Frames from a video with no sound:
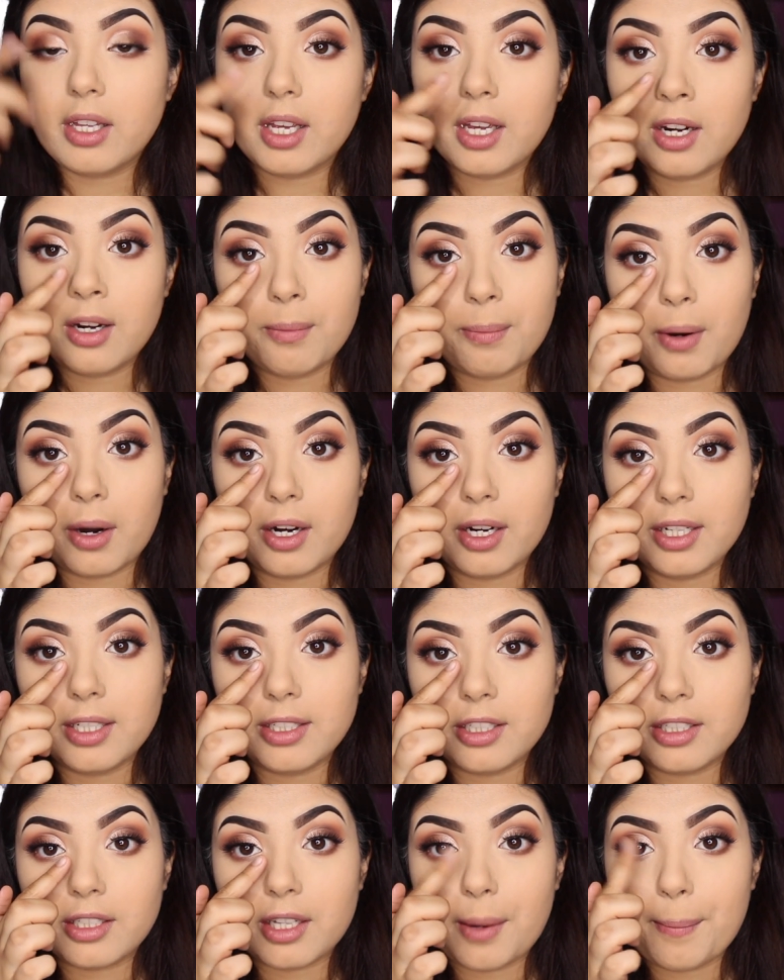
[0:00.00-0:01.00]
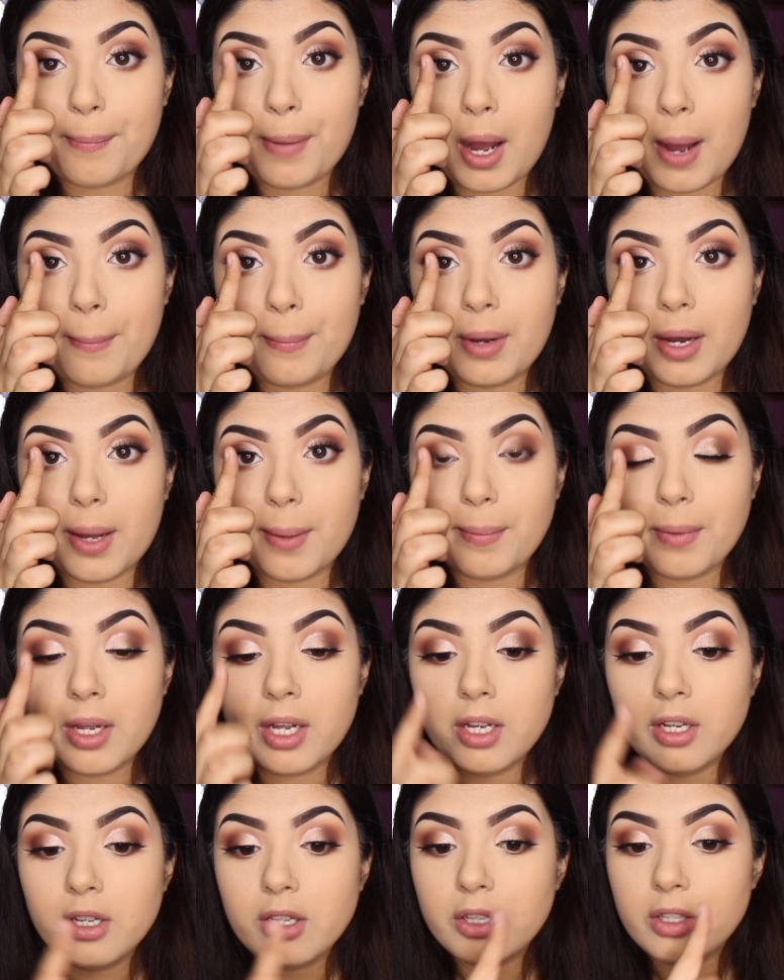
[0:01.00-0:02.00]
the inner part, is just gonna pop up.
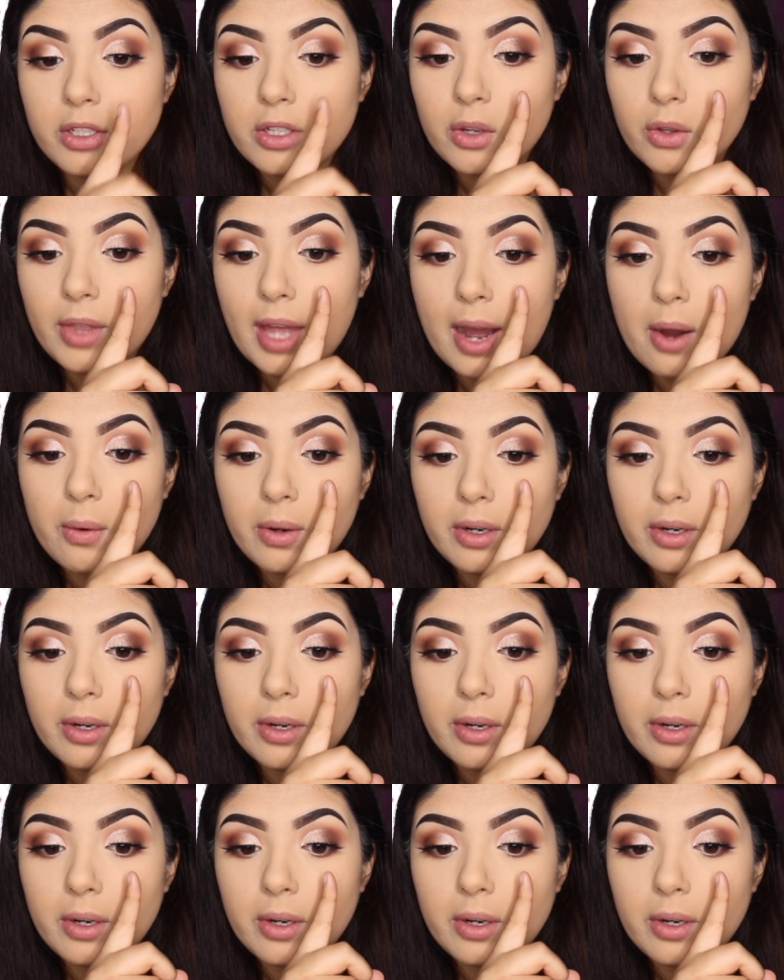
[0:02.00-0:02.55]
So